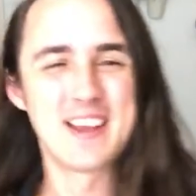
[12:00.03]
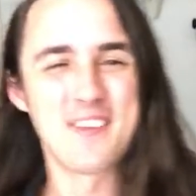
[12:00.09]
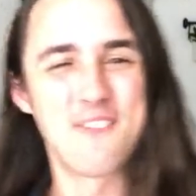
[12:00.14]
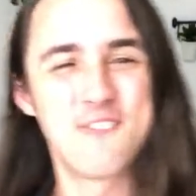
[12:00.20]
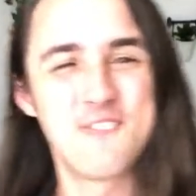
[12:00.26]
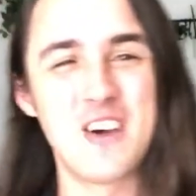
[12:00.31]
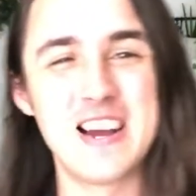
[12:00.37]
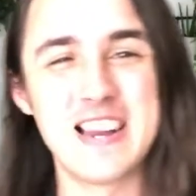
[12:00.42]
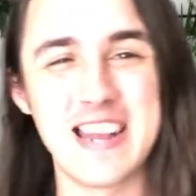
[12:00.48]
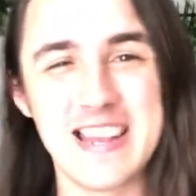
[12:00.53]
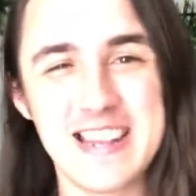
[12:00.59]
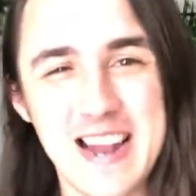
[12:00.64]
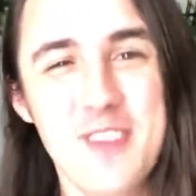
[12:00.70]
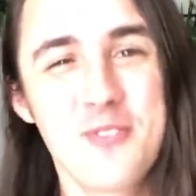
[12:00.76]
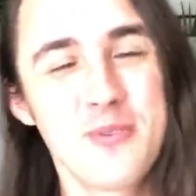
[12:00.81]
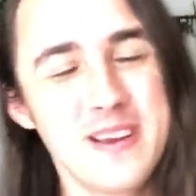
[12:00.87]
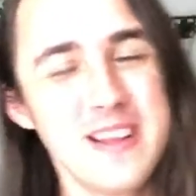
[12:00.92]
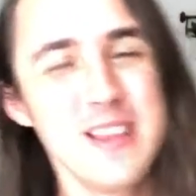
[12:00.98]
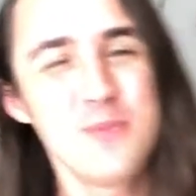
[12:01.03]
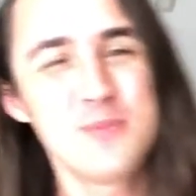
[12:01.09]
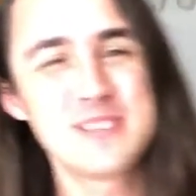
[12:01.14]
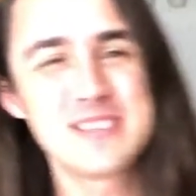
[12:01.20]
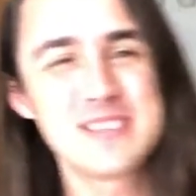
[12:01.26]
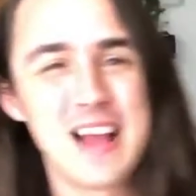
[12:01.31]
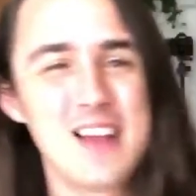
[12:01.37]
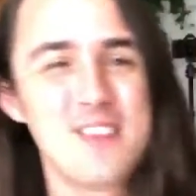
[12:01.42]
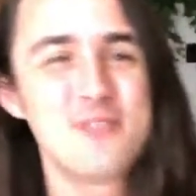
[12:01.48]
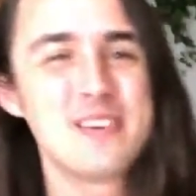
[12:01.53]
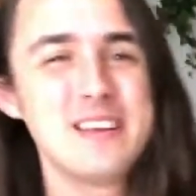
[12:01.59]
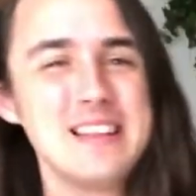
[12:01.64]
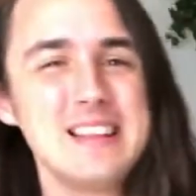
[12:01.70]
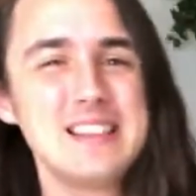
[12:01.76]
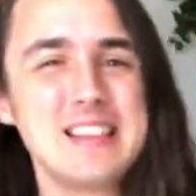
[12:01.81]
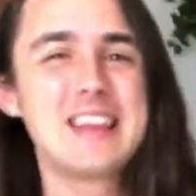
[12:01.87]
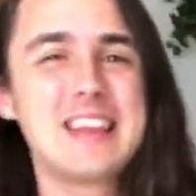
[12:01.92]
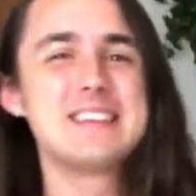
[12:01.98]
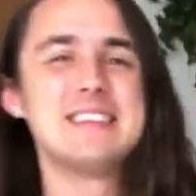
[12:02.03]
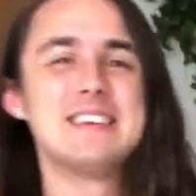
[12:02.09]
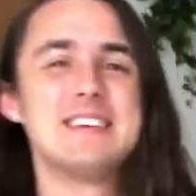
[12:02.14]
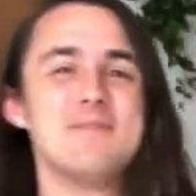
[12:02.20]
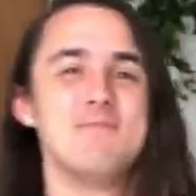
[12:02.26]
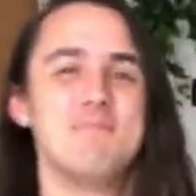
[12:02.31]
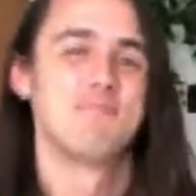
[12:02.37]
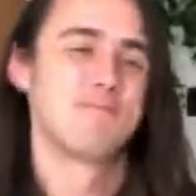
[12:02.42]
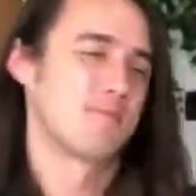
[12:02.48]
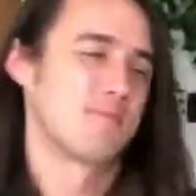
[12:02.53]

of funny, and I really liked it.